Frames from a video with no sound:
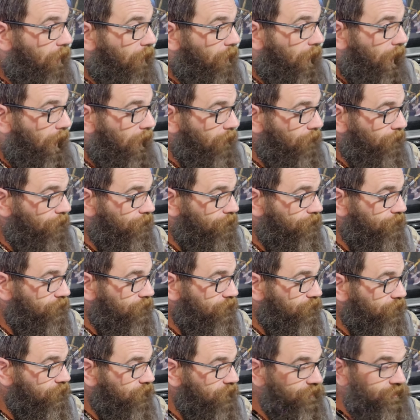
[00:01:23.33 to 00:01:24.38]
Well,
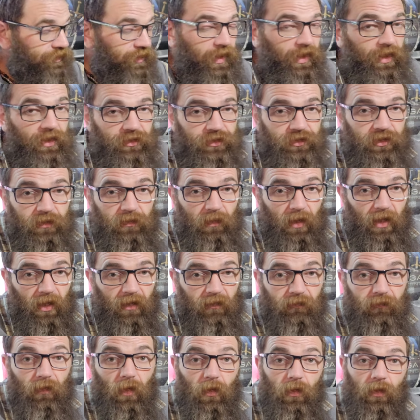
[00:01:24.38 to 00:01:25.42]
this is a HD
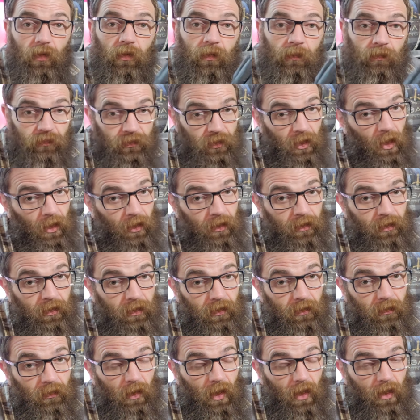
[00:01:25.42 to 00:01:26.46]
microphone. I'm talking to
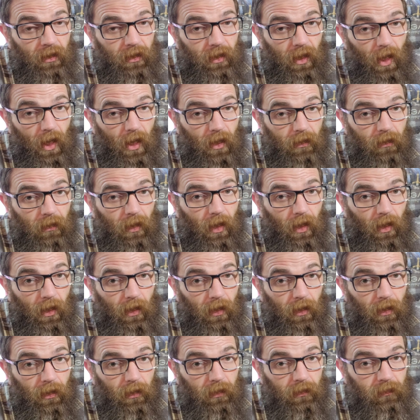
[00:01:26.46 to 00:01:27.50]
you right now
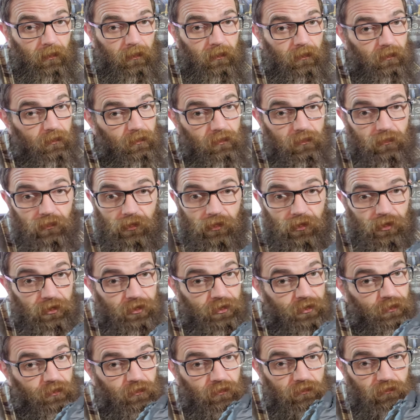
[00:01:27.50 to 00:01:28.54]
on
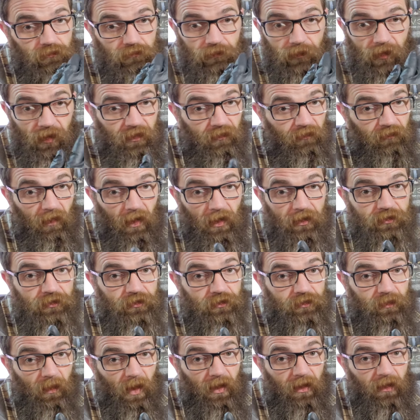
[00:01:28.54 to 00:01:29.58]
just the
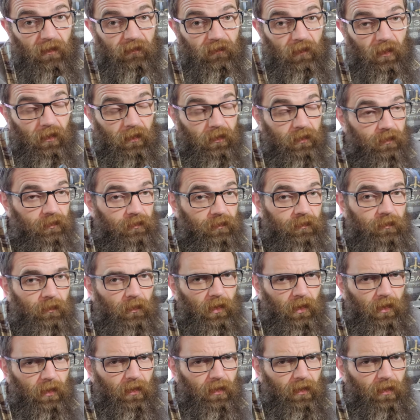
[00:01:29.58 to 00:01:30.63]
device's
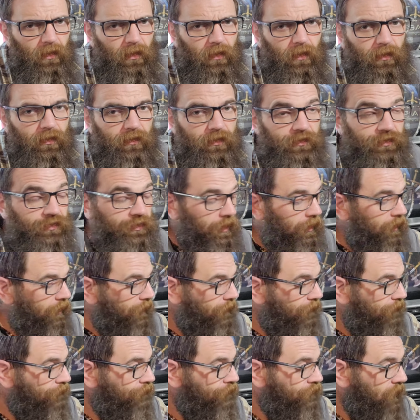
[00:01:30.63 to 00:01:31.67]
microphone. So
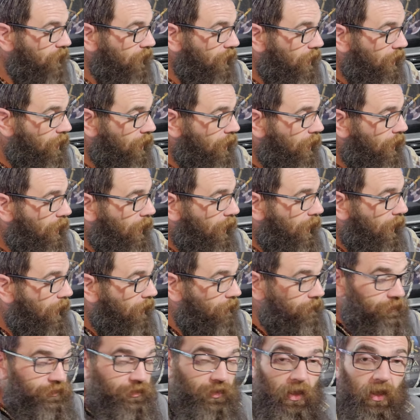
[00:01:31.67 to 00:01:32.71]

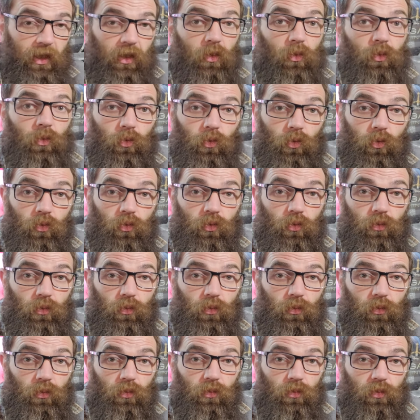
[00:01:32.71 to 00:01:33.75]
I was like, ooh.
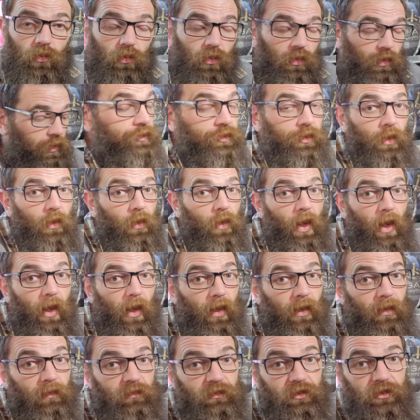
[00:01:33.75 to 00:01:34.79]
So
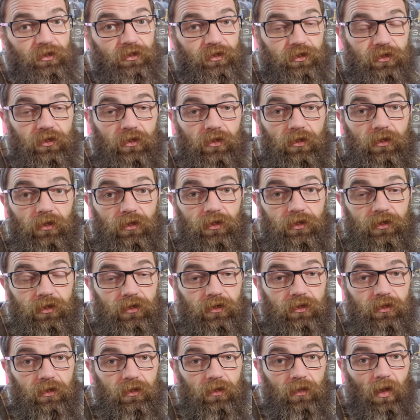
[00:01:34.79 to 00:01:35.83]
I'm just as clueless
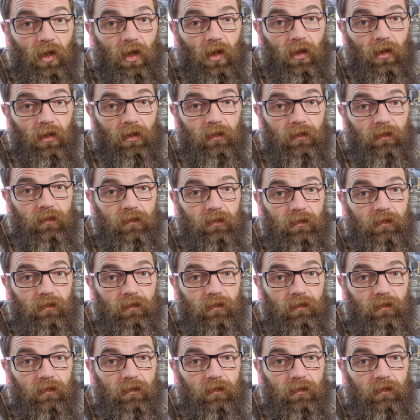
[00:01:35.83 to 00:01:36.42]
as you are.